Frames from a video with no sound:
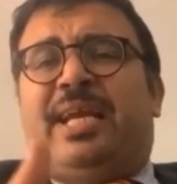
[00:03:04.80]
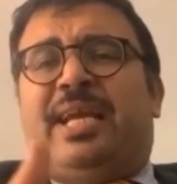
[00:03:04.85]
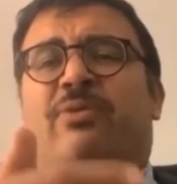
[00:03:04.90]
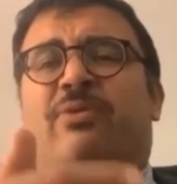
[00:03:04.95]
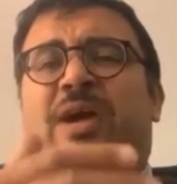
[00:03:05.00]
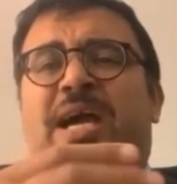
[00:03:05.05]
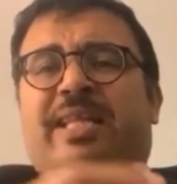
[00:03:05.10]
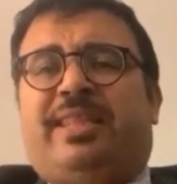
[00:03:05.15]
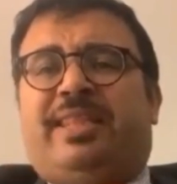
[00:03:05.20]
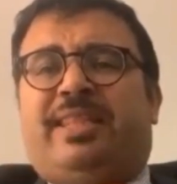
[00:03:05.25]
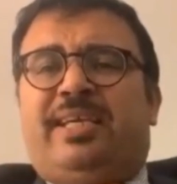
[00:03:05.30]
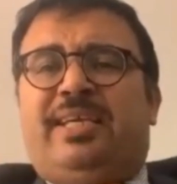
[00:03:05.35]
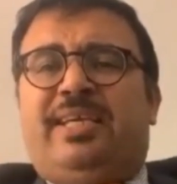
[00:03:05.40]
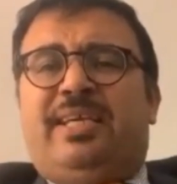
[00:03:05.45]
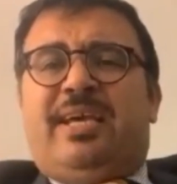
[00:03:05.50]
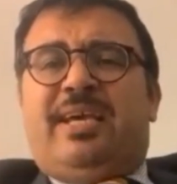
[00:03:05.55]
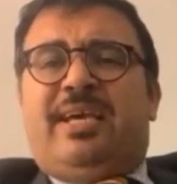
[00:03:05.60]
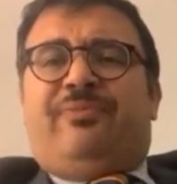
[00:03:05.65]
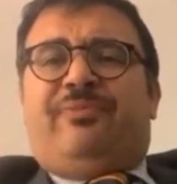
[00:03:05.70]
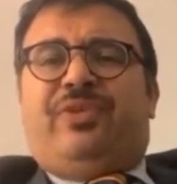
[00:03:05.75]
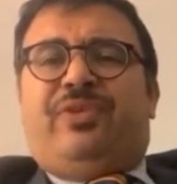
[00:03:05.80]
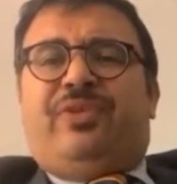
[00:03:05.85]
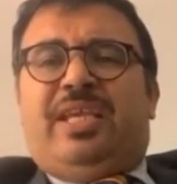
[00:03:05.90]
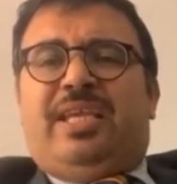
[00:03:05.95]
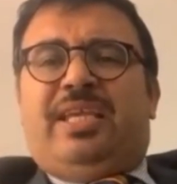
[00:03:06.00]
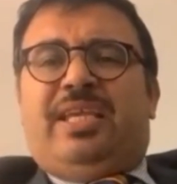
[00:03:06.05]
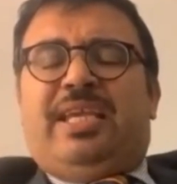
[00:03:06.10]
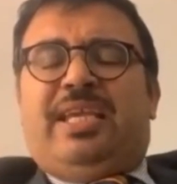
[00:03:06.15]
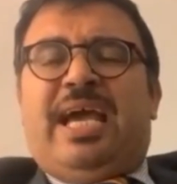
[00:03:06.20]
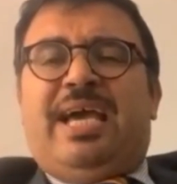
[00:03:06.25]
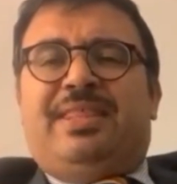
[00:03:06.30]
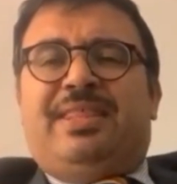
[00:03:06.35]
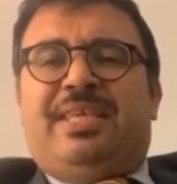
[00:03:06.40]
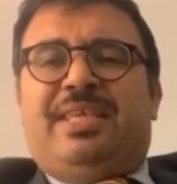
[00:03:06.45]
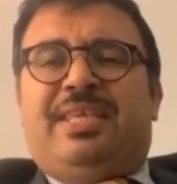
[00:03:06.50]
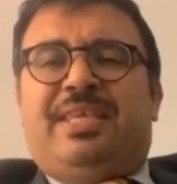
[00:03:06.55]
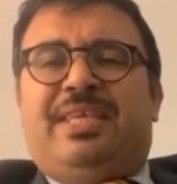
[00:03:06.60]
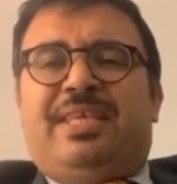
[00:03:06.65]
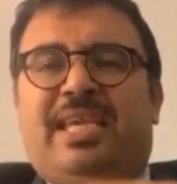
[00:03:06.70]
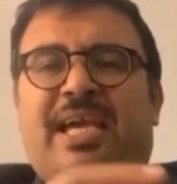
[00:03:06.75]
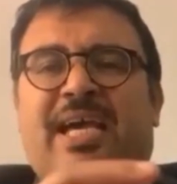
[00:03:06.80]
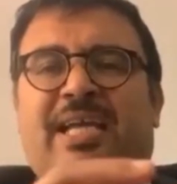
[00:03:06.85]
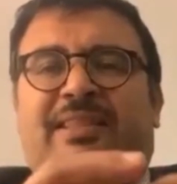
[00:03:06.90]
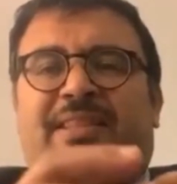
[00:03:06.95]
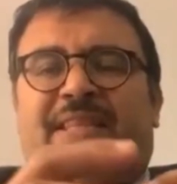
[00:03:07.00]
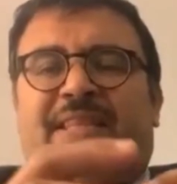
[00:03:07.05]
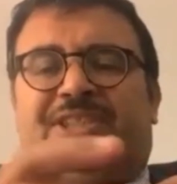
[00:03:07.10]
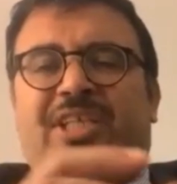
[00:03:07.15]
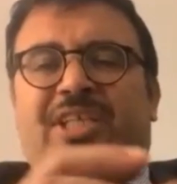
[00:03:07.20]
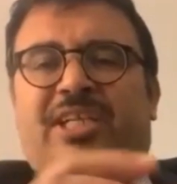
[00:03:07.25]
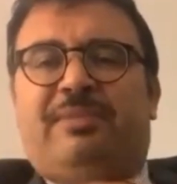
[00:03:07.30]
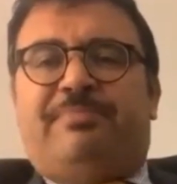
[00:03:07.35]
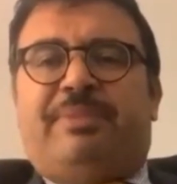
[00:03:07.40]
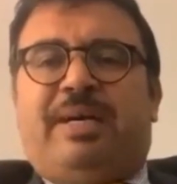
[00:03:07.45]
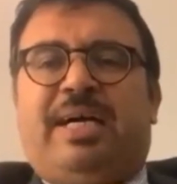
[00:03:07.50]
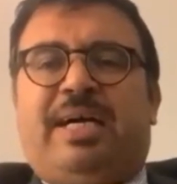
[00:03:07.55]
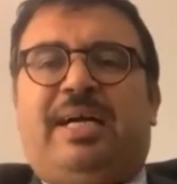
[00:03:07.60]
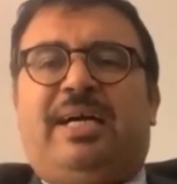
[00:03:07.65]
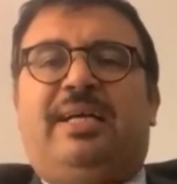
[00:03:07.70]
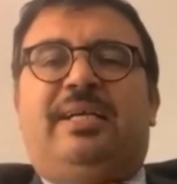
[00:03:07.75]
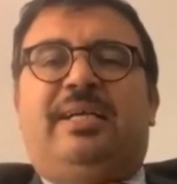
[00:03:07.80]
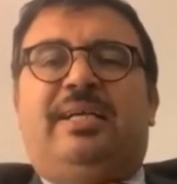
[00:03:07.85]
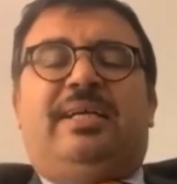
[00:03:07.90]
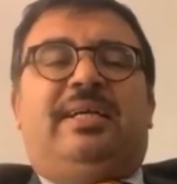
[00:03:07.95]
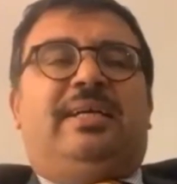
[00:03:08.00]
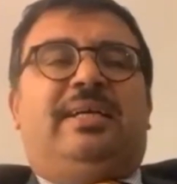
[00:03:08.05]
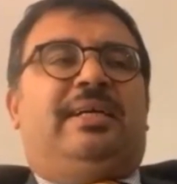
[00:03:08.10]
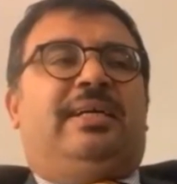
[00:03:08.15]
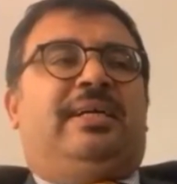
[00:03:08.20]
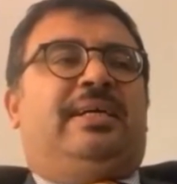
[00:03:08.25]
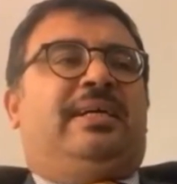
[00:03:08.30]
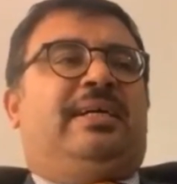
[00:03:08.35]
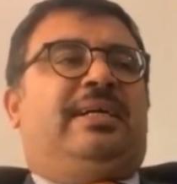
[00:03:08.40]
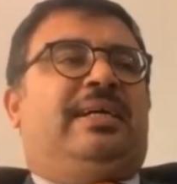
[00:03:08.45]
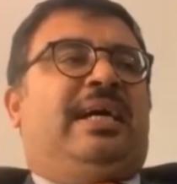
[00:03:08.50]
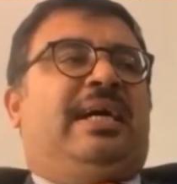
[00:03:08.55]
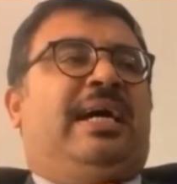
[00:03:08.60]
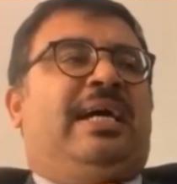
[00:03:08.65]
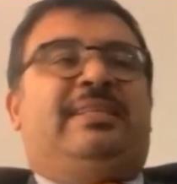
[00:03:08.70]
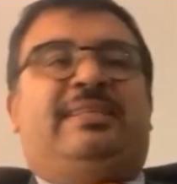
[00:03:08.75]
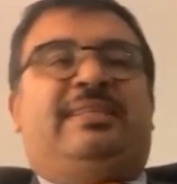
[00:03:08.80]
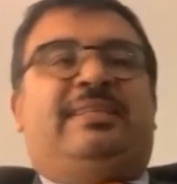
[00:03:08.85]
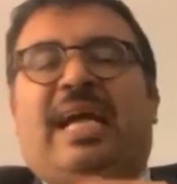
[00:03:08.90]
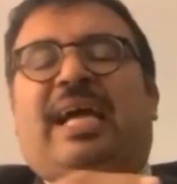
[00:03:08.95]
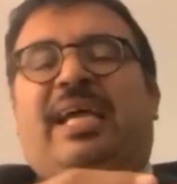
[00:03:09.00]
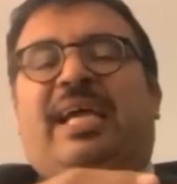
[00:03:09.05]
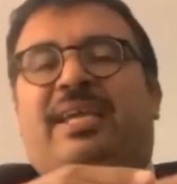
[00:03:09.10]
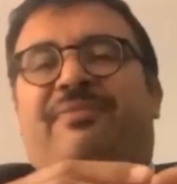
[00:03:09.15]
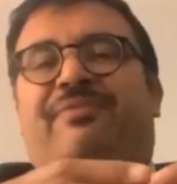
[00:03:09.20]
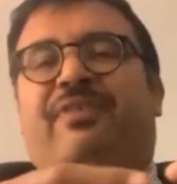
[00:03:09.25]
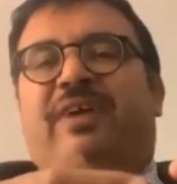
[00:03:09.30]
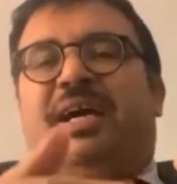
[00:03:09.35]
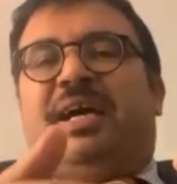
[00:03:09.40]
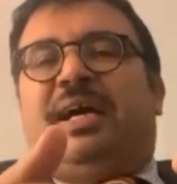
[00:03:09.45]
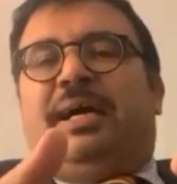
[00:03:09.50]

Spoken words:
10 years, to this experience, through